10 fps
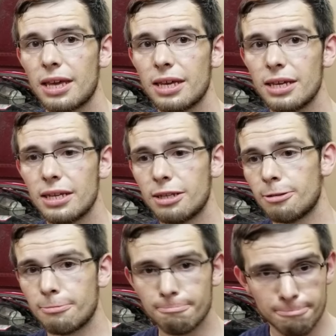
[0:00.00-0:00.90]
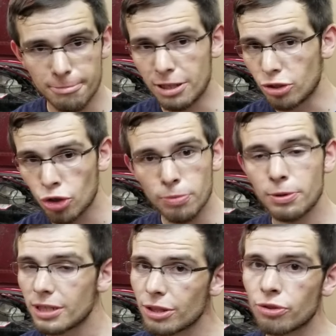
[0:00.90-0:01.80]
in
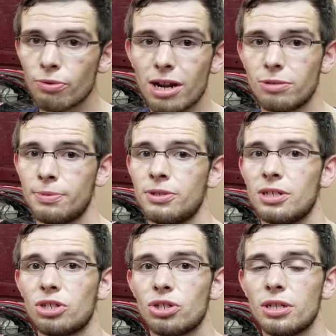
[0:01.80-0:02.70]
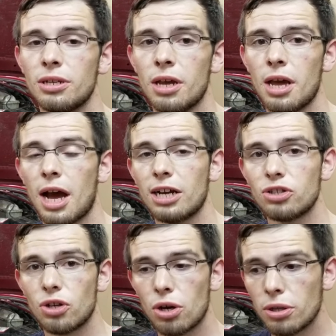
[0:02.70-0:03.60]
interpreted throttle position. I
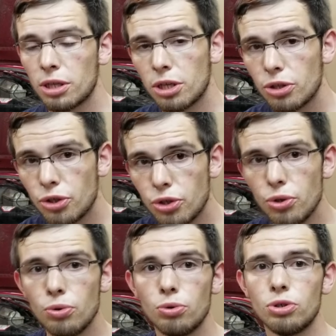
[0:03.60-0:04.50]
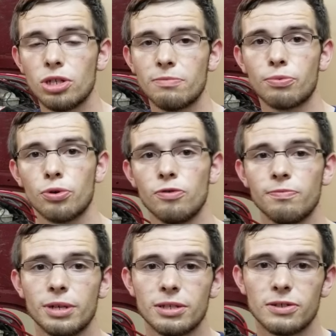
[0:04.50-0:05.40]
saw huge
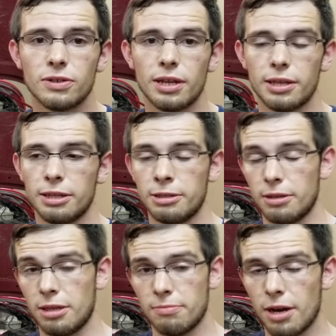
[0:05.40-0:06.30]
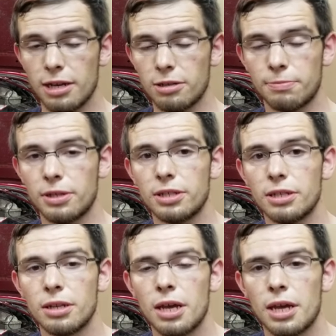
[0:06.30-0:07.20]
improvements, in my
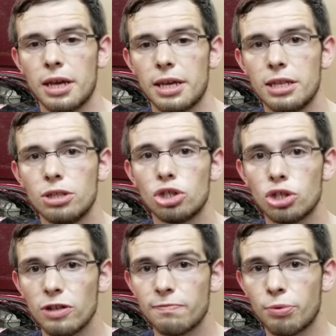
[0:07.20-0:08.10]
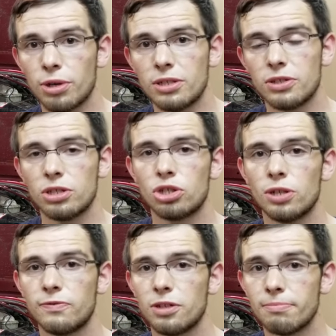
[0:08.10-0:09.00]
opinion, in shift points. It
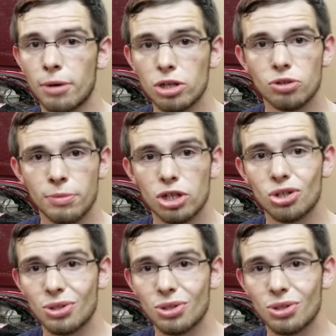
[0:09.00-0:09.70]
shifted much, much